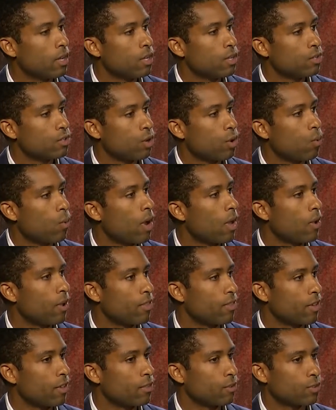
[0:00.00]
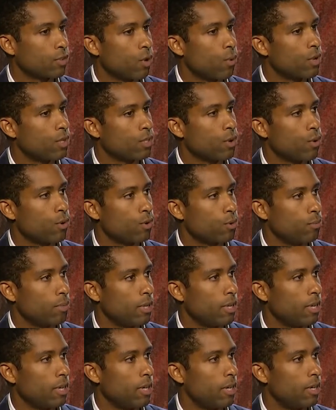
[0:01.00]
So while I think there's always going to
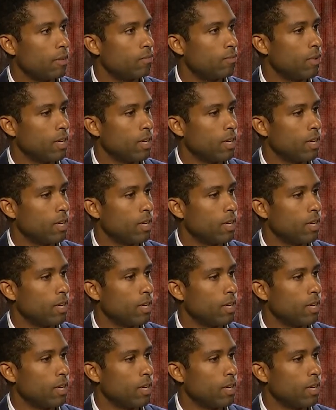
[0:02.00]
be